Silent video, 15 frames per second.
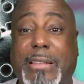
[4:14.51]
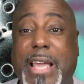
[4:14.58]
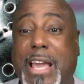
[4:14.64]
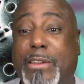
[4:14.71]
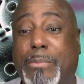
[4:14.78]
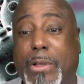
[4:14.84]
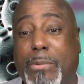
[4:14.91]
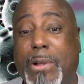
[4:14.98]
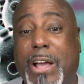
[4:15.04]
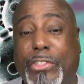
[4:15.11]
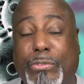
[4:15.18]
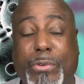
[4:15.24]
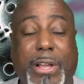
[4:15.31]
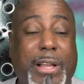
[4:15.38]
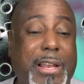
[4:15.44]
It had to be around
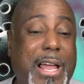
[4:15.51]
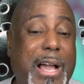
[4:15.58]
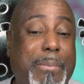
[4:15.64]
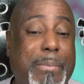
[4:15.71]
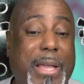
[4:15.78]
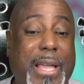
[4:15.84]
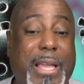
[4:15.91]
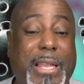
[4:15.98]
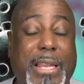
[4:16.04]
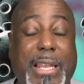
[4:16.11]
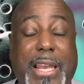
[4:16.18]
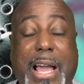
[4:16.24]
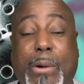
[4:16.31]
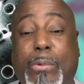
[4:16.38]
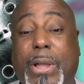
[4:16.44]
three o'clock, man.
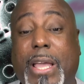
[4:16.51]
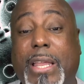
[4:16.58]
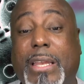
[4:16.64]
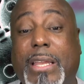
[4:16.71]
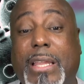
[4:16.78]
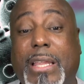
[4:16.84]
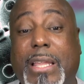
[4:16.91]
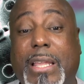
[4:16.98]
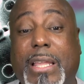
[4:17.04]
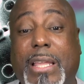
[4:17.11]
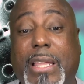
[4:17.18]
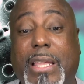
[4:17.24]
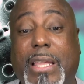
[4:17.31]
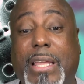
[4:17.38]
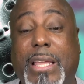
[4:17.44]
And I went
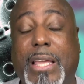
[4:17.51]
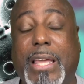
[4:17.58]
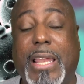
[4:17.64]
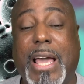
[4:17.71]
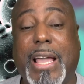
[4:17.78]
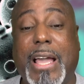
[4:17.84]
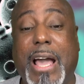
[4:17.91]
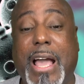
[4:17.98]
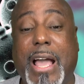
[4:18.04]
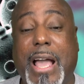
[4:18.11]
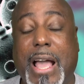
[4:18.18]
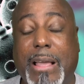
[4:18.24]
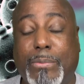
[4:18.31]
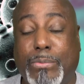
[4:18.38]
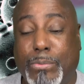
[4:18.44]
and I got,
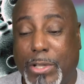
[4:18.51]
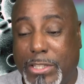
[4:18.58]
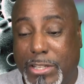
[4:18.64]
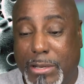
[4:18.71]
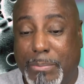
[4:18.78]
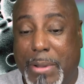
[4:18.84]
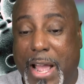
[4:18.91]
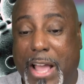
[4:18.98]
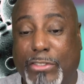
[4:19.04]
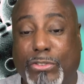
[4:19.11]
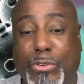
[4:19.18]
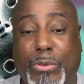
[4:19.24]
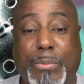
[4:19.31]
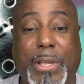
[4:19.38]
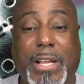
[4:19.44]
I went to the
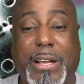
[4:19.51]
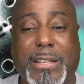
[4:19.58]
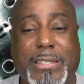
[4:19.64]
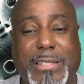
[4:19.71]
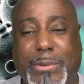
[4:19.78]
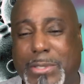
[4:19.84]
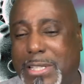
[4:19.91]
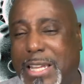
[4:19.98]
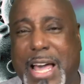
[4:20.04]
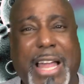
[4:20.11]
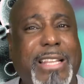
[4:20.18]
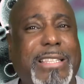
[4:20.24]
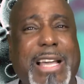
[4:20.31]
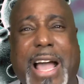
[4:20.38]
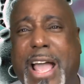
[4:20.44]
bathroom because there was a
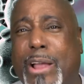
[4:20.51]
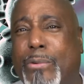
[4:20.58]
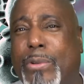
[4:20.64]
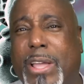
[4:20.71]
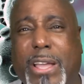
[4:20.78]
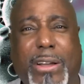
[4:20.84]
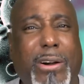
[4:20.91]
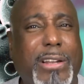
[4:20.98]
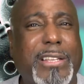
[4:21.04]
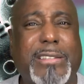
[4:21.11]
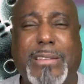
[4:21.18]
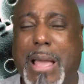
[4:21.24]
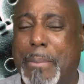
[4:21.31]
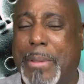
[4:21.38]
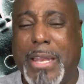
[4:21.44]
lot of diarrhea, all
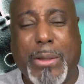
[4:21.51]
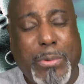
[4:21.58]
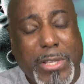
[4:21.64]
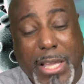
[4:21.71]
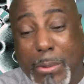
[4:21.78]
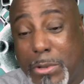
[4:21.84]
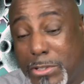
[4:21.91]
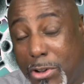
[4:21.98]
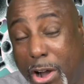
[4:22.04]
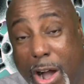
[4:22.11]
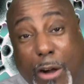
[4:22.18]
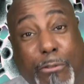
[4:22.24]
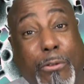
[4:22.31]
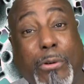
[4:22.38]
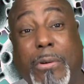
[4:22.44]
this. I mean, it was, it was
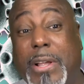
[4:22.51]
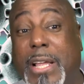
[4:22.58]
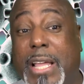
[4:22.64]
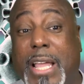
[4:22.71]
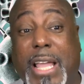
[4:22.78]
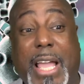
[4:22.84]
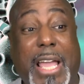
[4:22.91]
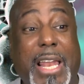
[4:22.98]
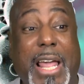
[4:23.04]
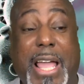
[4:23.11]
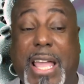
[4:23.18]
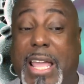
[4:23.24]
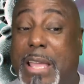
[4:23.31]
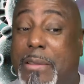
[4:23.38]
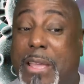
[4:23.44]
awful. And
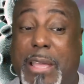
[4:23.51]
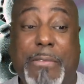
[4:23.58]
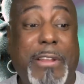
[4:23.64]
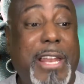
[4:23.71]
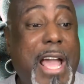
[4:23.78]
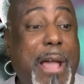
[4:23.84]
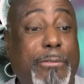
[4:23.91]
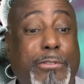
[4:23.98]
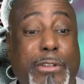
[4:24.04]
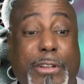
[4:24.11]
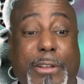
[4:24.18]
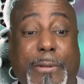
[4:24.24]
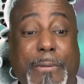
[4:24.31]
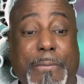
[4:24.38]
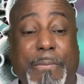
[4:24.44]
e- even after
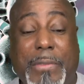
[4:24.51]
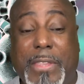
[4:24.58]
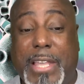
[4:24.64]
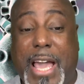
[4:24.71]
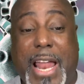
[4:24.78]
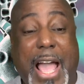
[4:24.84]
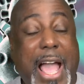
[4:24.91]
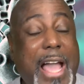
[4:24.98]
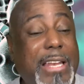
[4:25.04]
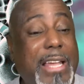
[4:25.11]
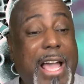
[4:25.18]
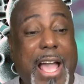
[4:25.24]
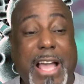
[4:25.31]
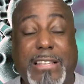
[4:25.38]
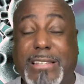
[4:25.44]
that, I had to
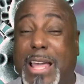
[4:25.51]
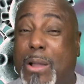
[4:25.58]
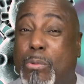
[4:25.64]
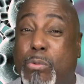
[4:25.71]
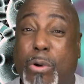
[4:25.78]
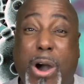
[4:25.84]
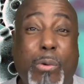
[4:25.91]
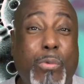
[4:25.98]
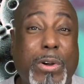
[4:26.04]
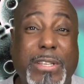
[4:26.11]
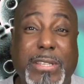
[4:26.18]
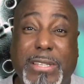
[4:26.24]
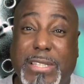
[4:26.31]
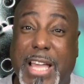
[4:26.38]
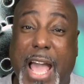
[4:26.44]
ask, like, what was
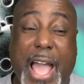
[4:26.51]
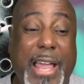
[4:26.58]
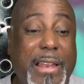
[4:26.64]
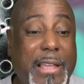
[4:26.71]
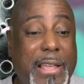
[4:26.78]
that?